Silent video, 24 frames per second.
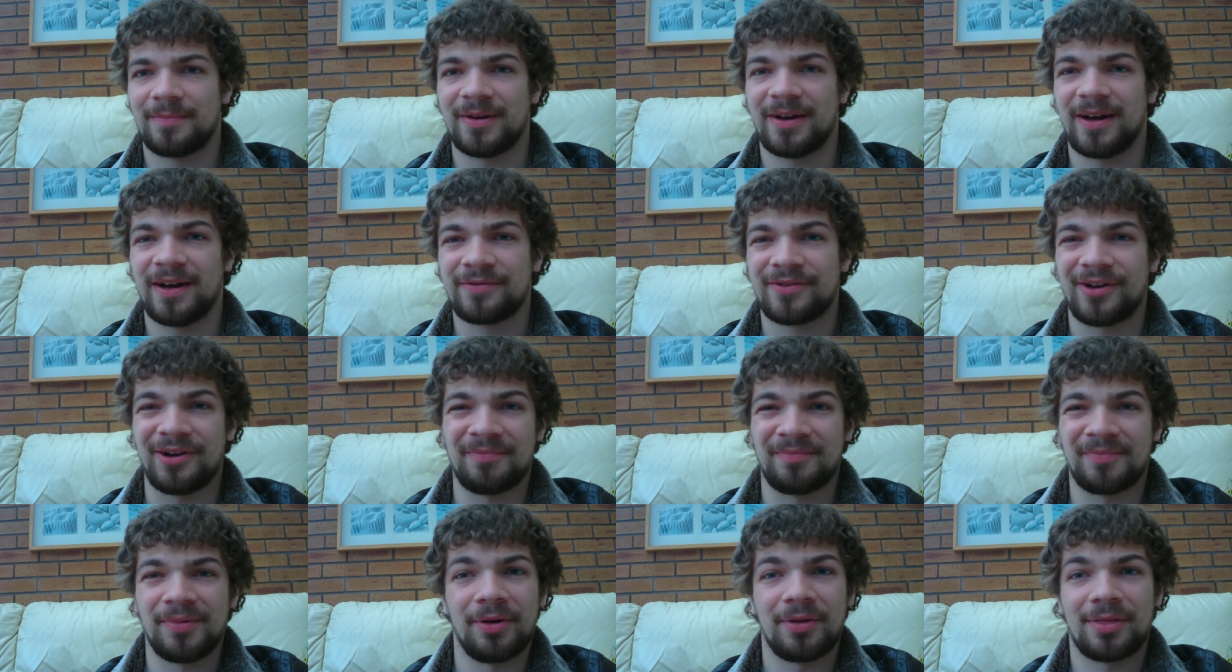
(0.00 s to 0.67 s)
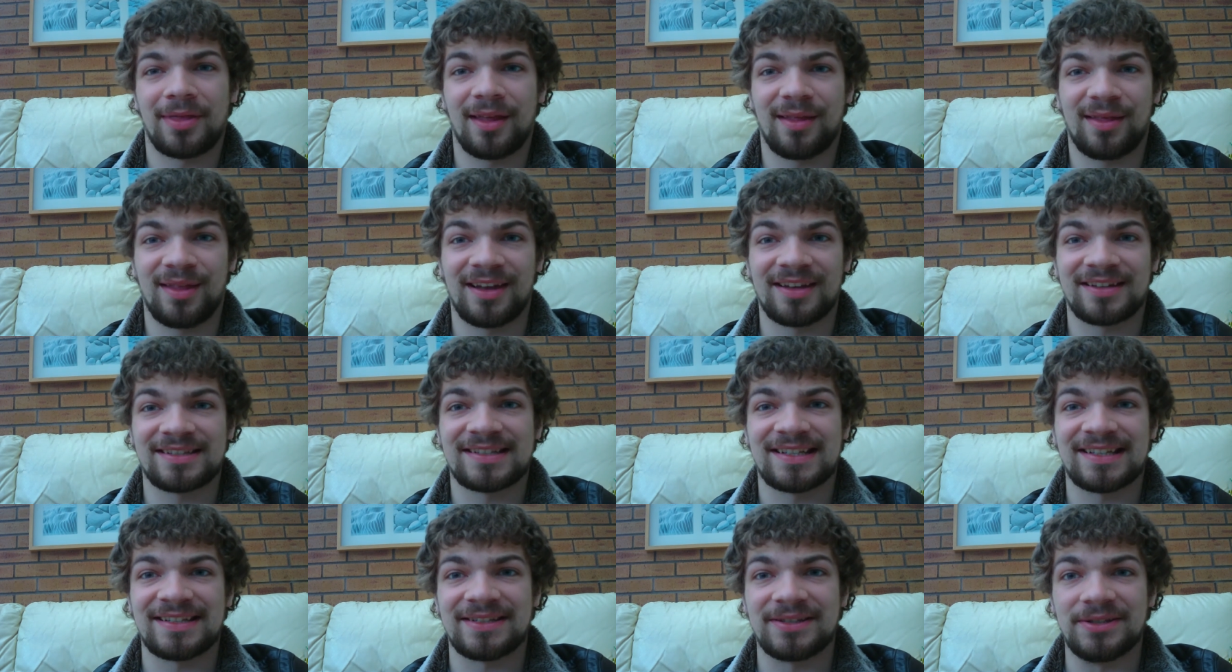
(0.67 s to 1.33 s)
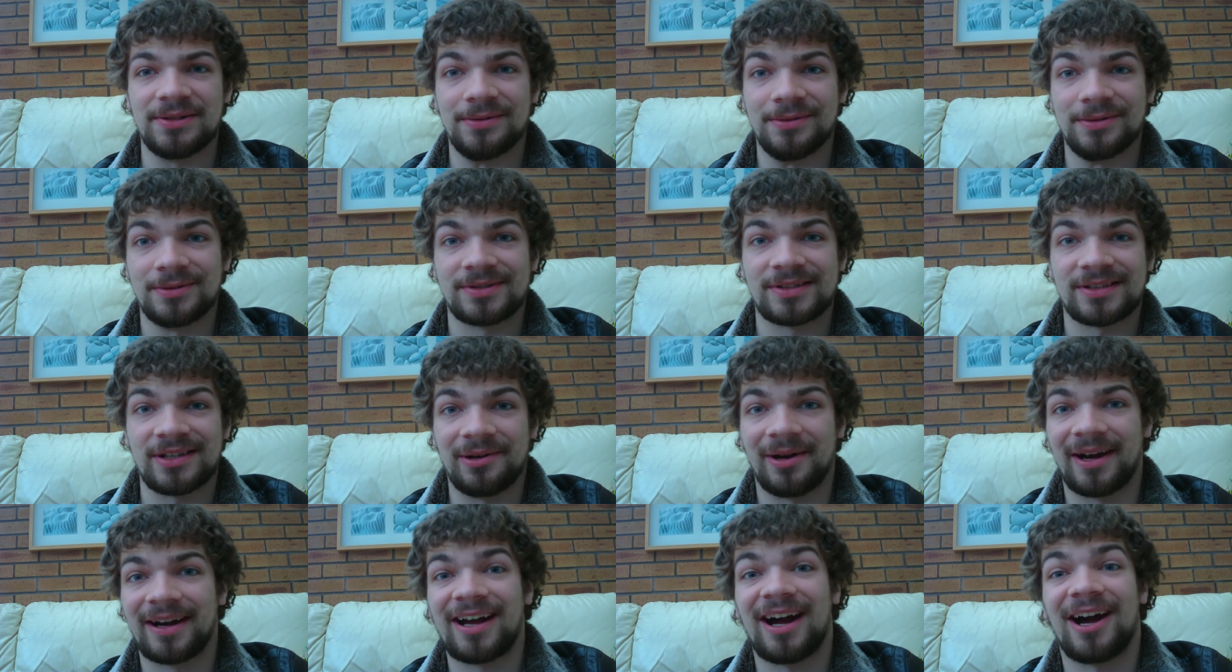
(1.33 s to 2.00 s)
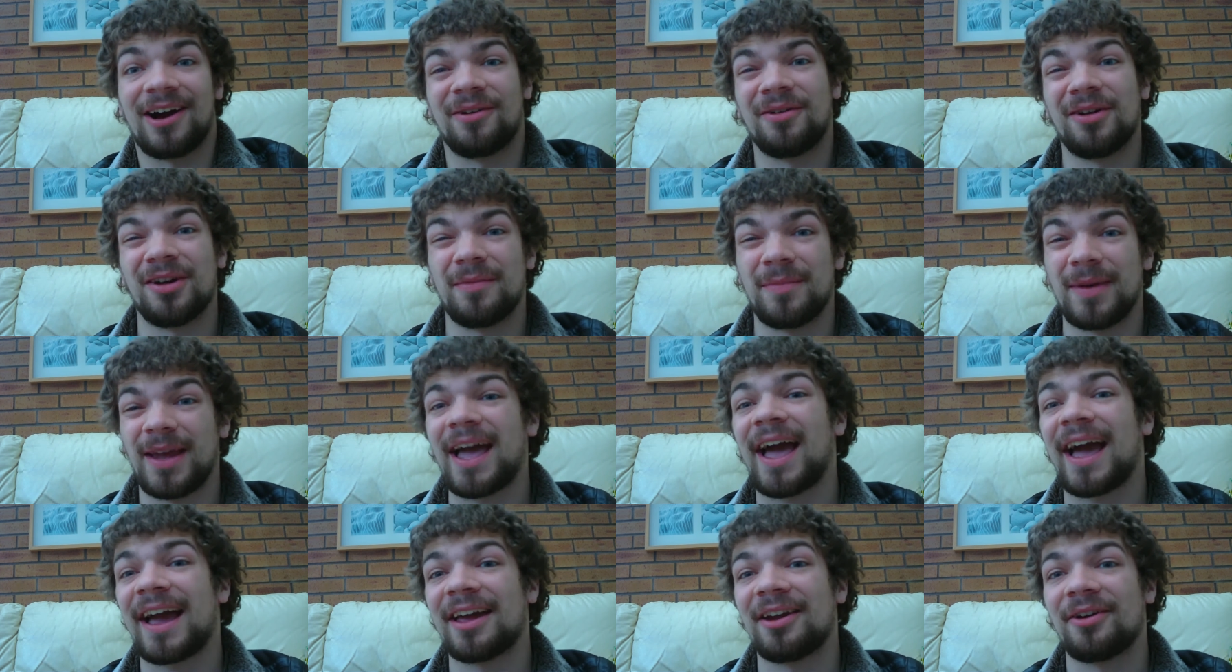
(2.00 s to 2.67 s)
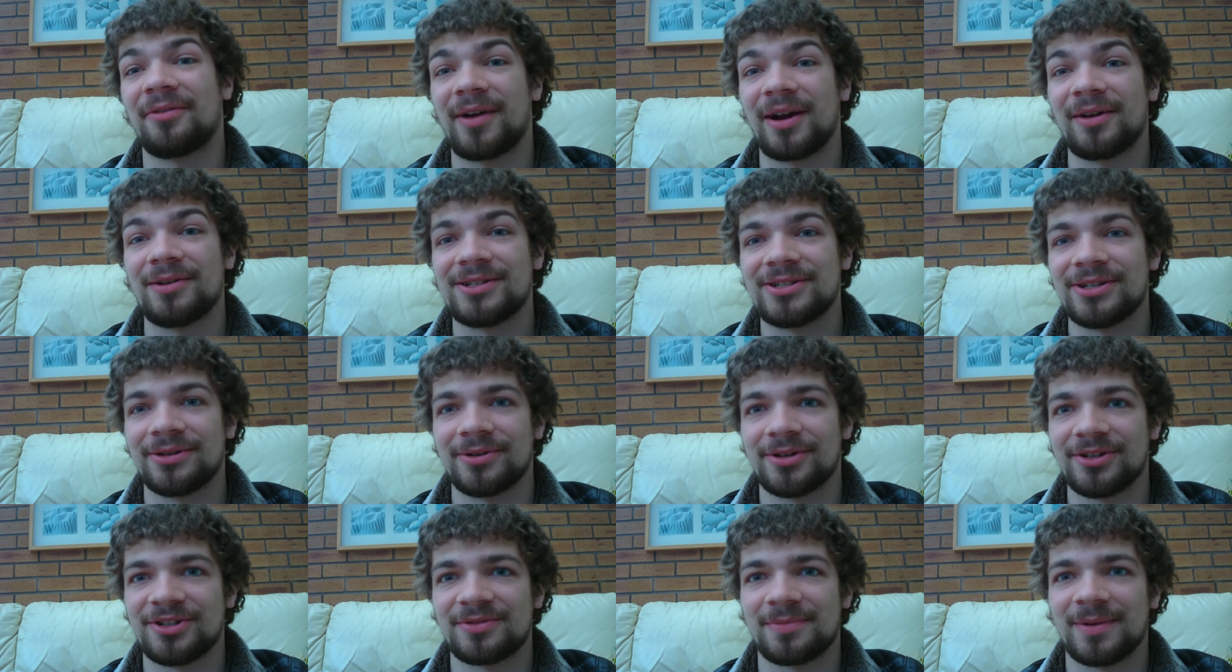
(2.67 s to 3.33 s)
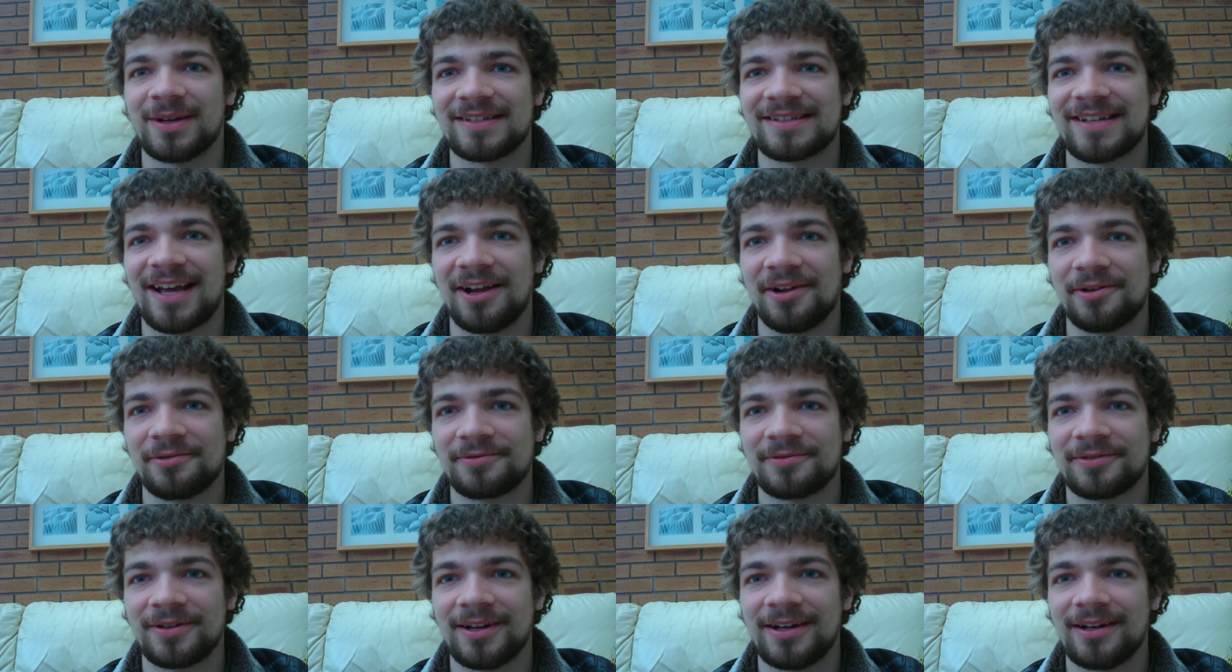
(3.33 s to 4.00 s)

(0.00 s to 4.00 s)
but I've got birthday things to do, so I can't really be hanging around talking to myself.